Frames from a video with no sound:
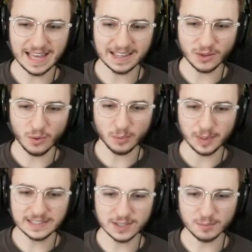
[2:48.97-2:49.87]
that the whole
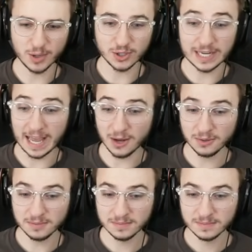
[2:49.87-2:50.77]
place could burn
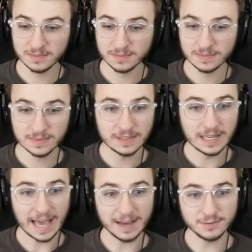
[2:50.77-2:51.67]
down
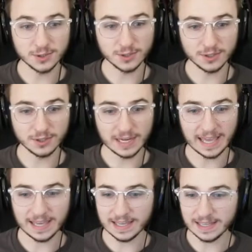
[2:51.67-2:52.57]
after
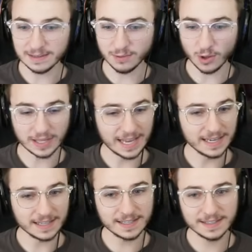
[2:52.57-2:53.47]
a
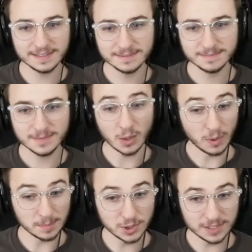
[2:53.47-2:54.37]
volcanic
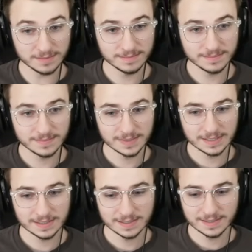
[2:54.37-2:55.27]
eruption?
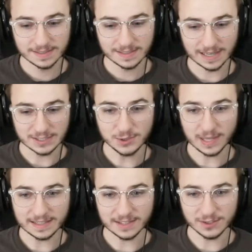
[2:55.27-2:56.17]
I do
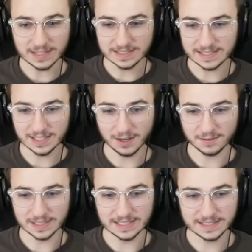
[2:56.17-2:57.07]
like that you can see it
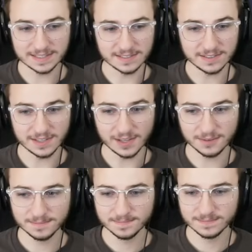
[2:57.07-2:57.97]
off in the distance, though.
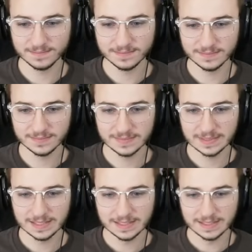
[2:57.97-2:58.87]

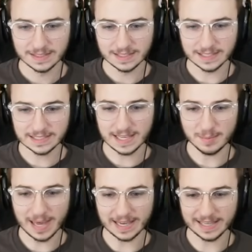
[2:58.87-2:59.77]
Let's
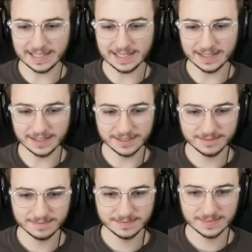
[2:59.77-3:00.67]
get back in here